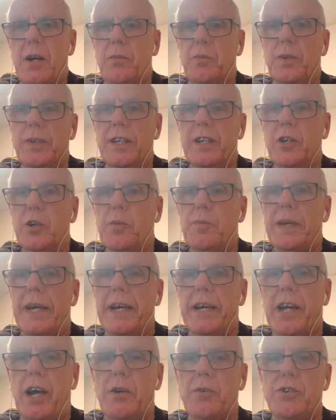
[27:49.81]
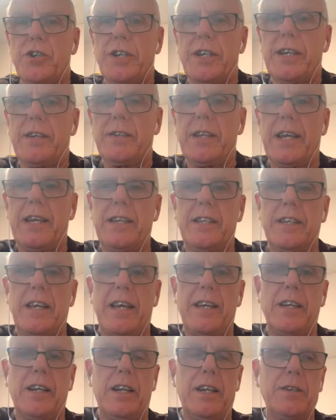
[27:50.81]
with a little bit of coaching
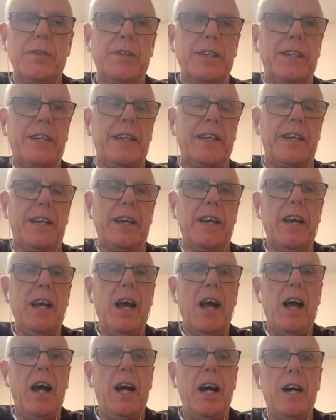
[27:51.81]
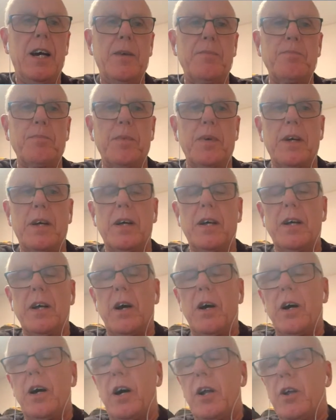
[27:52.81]
included in it,
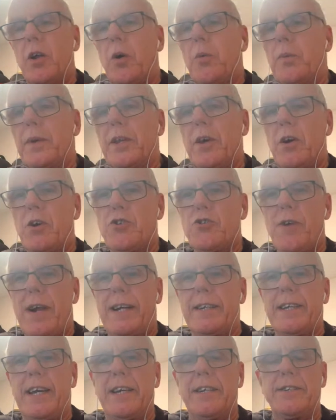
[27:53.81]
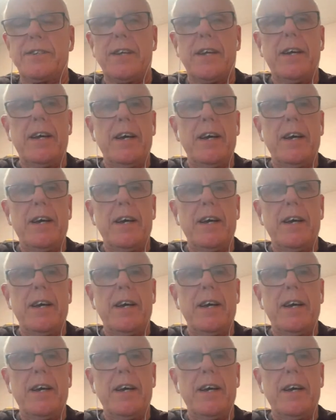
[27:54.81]
along with our track days.